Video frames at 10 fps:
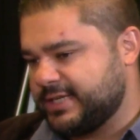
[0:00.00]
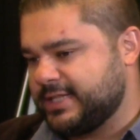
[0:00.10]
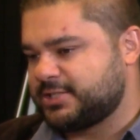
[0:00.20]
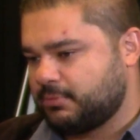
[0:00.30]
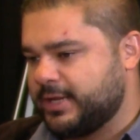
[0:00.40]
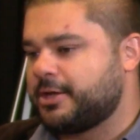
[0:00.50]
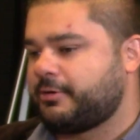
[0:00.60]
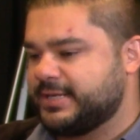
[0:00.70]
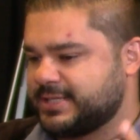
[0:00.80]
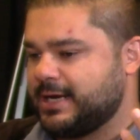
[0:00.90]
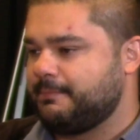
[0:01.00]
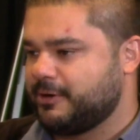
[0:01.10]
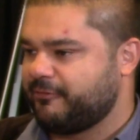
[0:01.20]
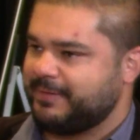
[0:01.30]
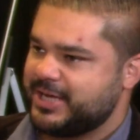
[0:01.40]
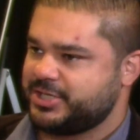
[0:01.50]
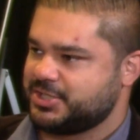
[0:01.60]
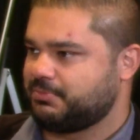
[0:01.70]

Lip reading: this will increase the number of patients